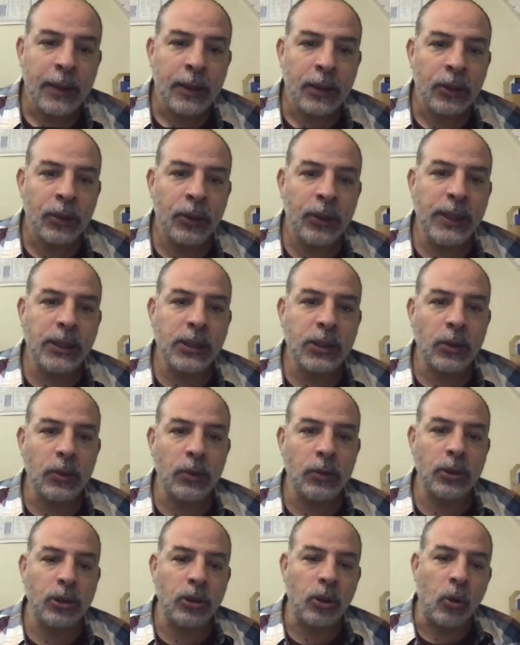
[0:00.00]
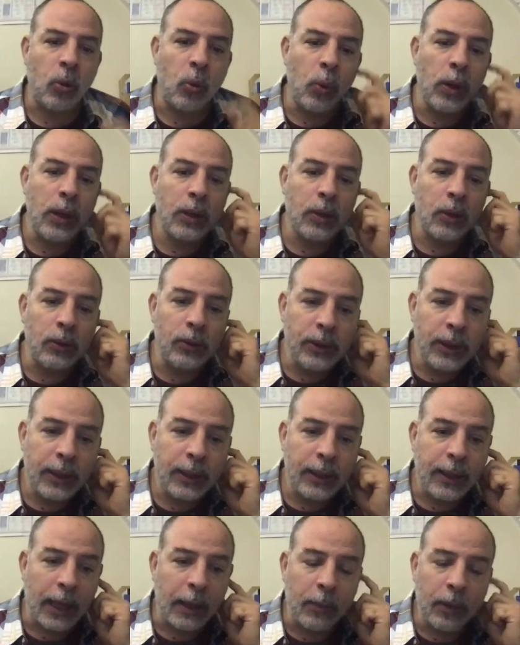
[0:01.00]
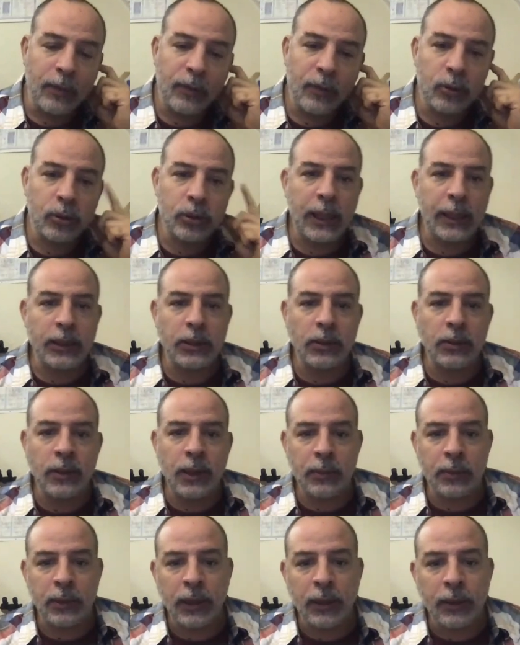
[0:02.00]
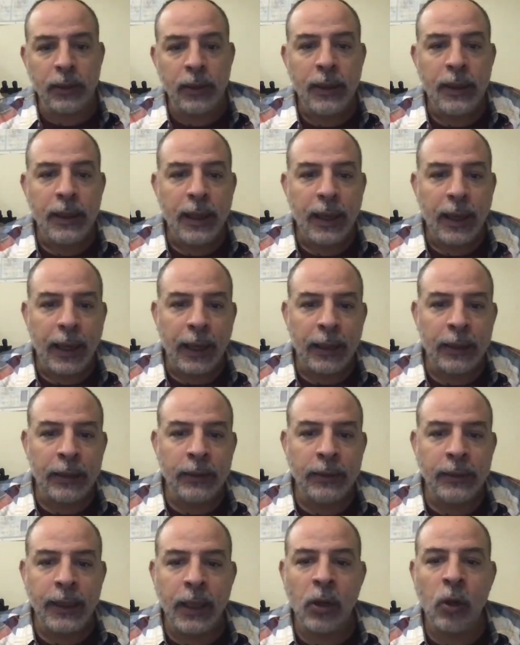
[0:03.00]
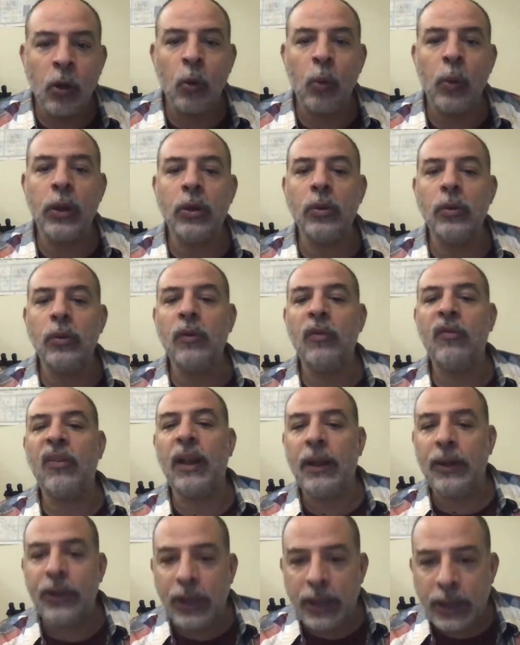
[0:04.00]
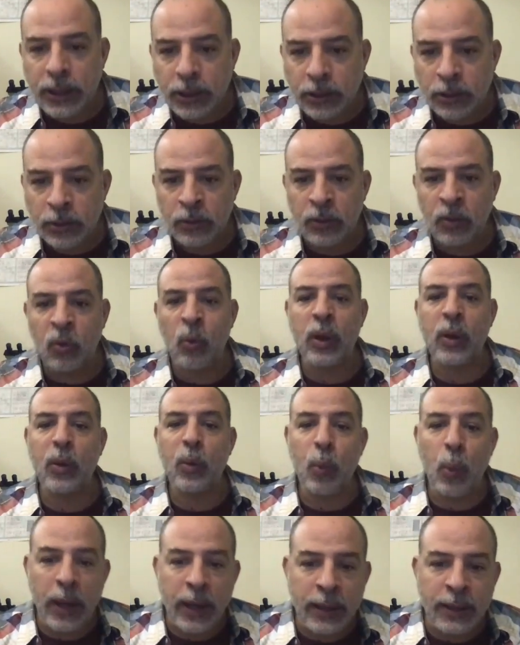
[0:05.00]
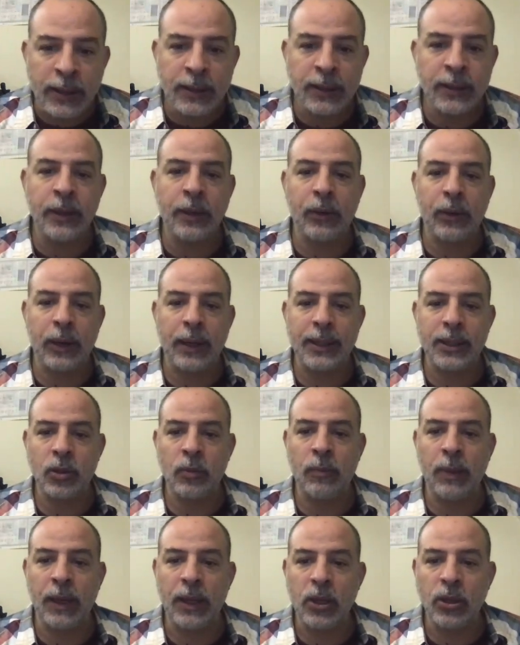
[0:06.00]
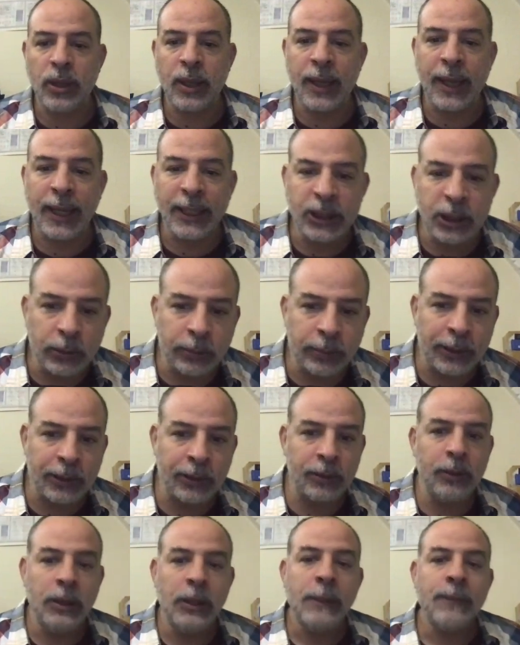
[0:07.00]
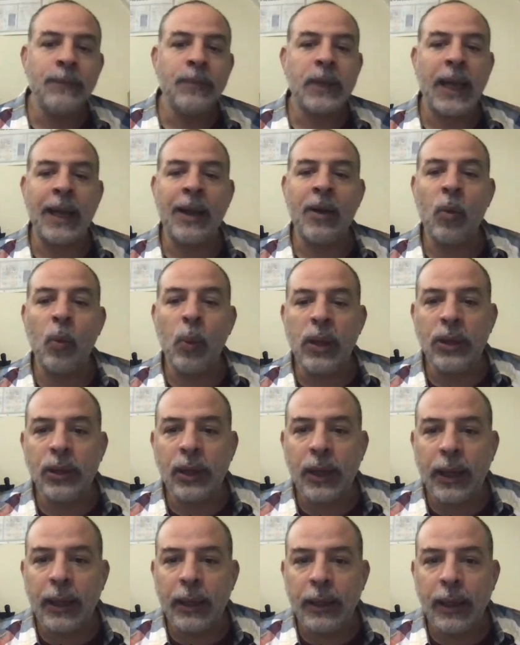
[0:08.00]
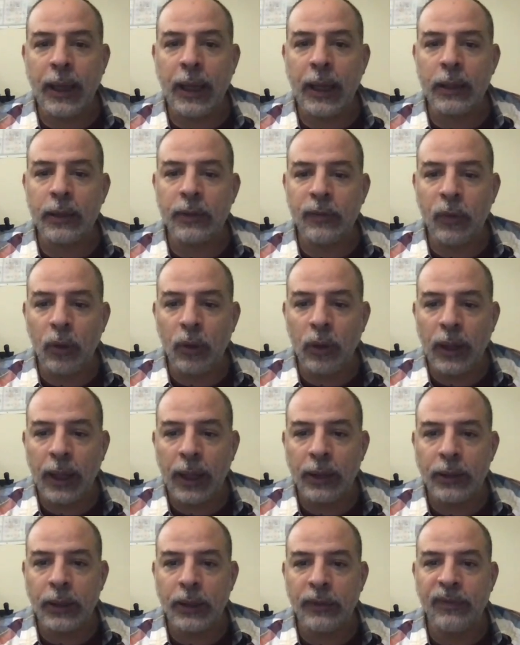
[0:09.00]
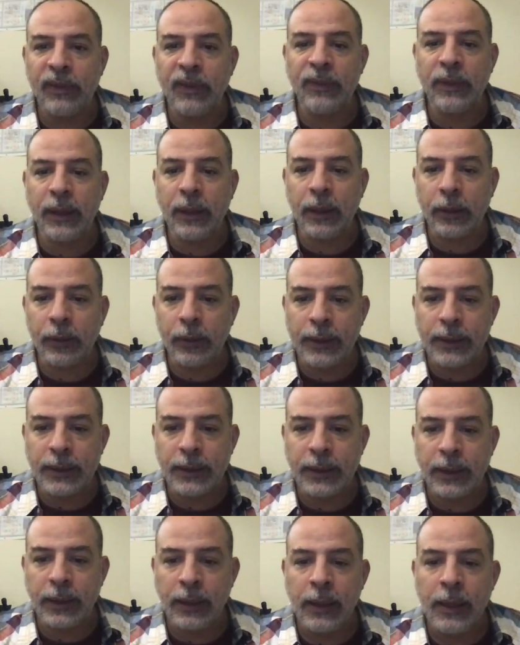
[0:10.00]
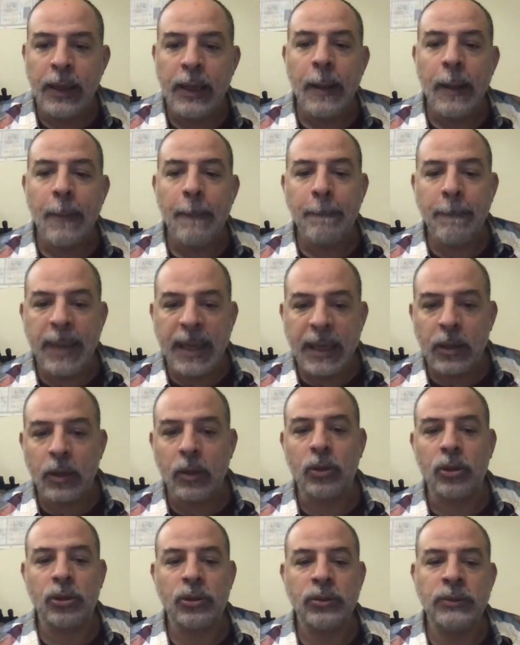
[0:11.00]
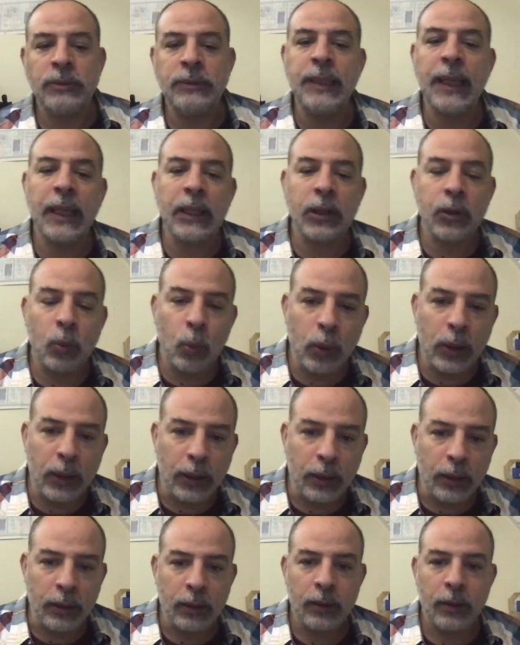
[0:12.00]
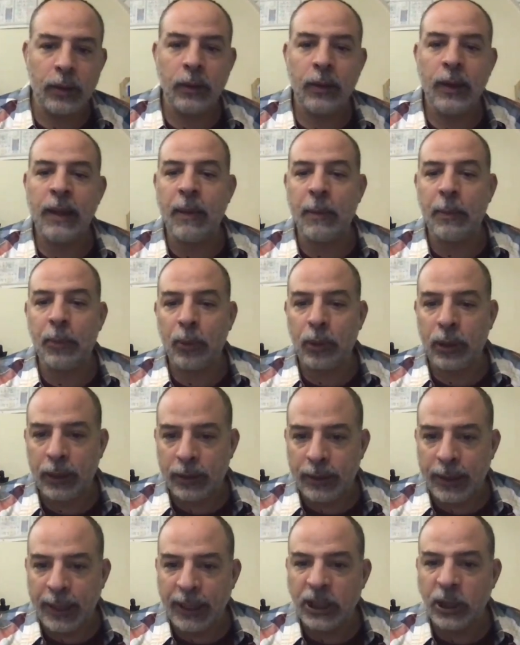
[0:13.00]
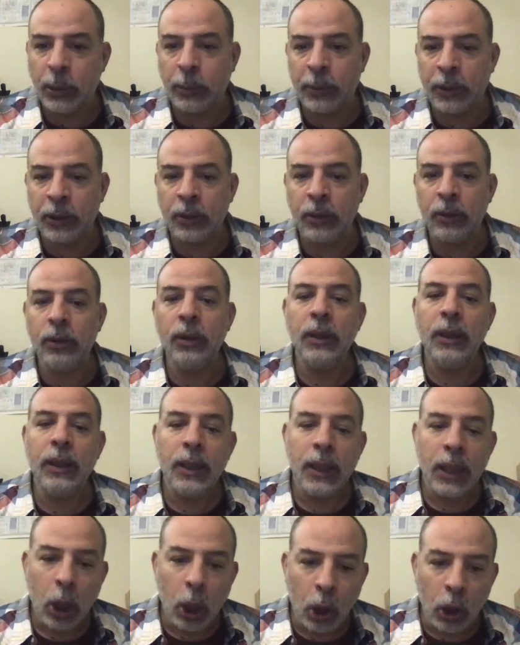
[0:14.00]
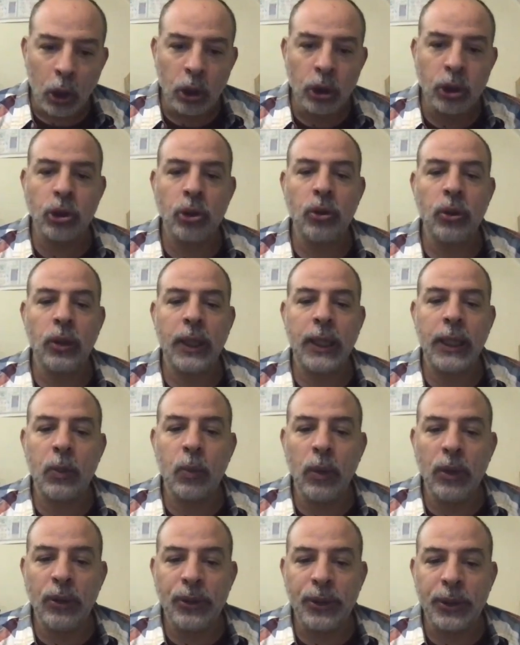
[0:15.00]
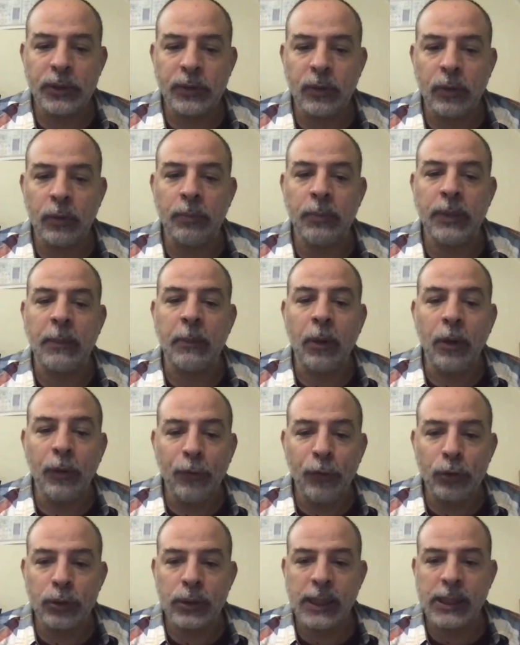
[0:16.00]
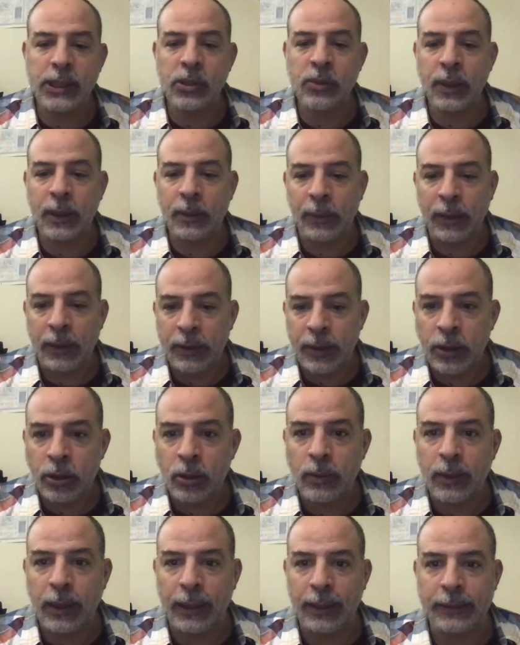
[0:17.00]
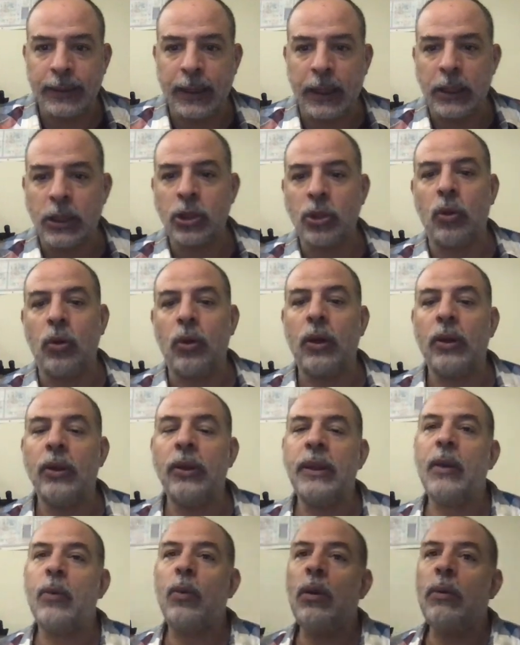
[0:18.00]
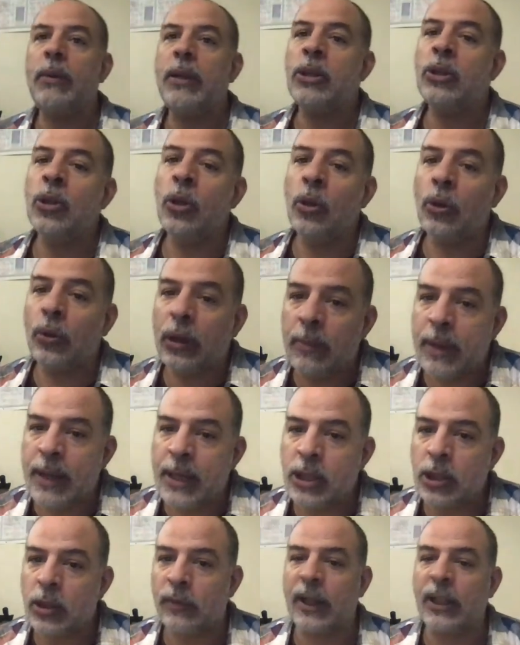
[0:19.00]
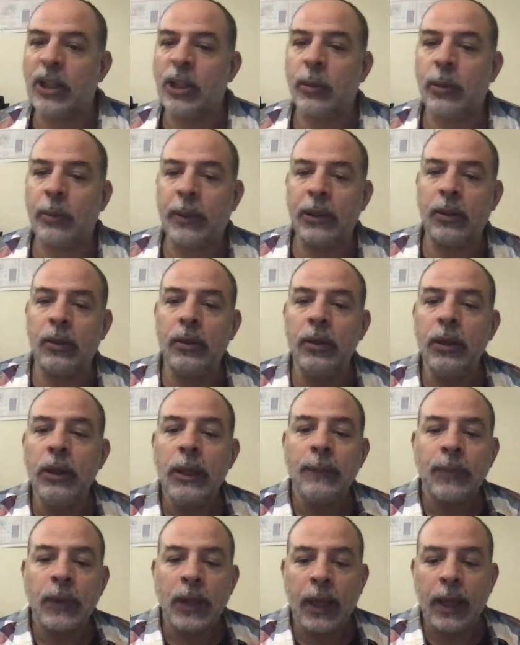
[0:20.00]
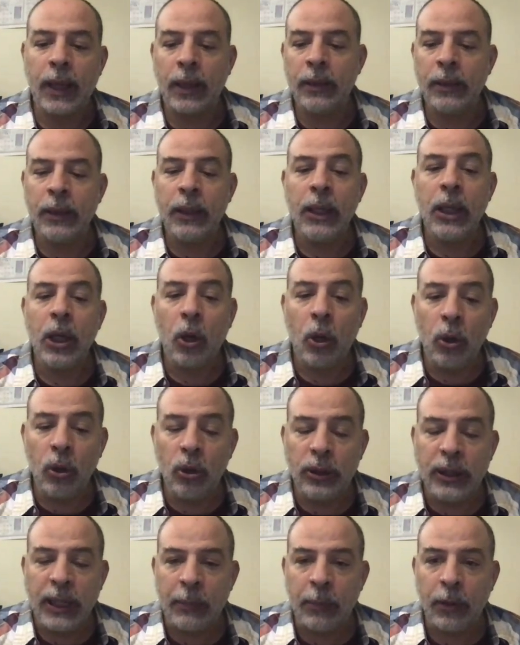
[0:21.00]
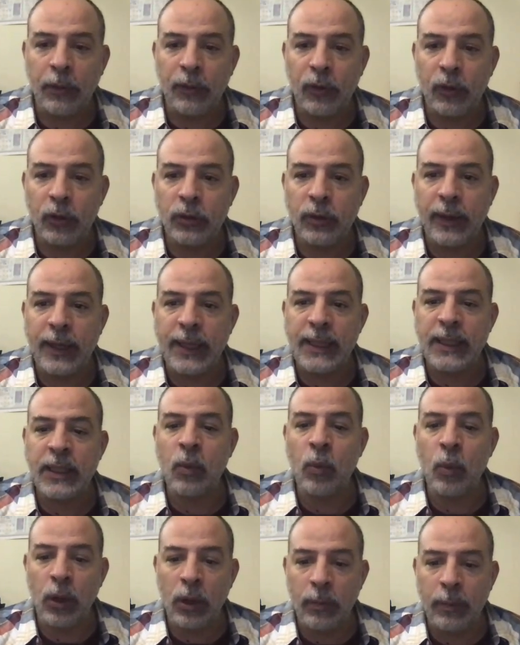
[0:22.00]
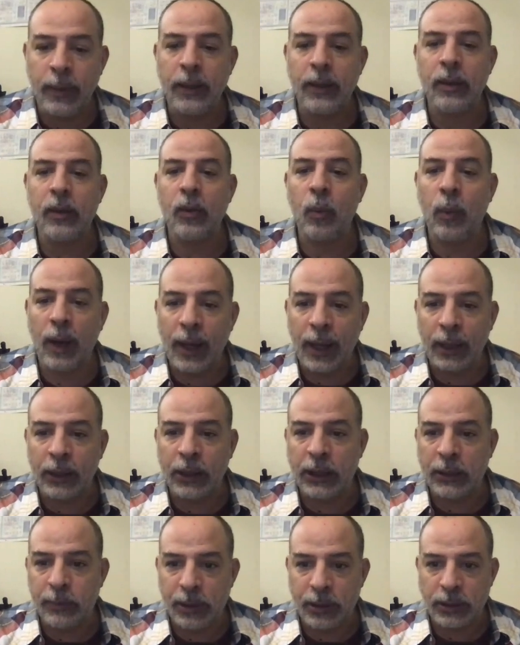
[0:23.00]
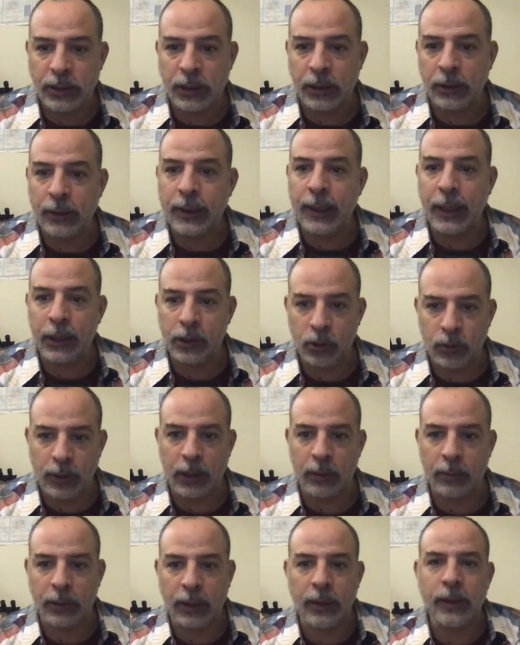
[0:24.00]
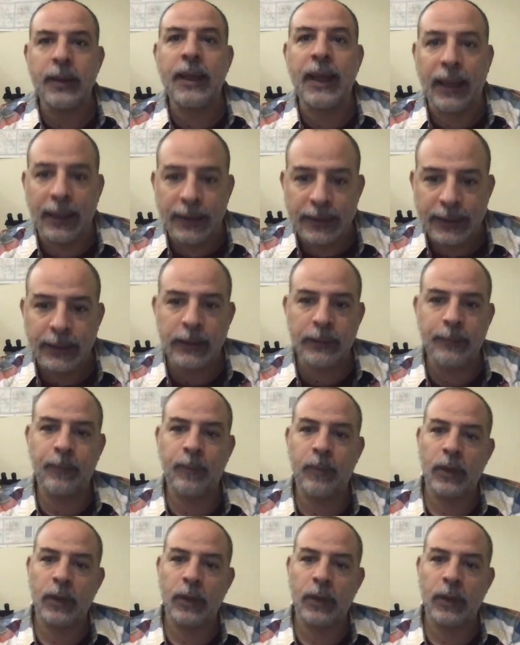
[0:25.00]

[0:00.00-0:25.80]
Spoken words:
This solution will contain amorphous calcium carbonate, and then we do filtration, we quench the reaction by using isopropanol, and we dry at 450 degrees C because that will evaporate the isopropanol, also it will transform the amorphous calcium carbonate into calcite. So there will be no remains of isopropanol, and all the amorphous phase will be 100% calcium carbonate calcite.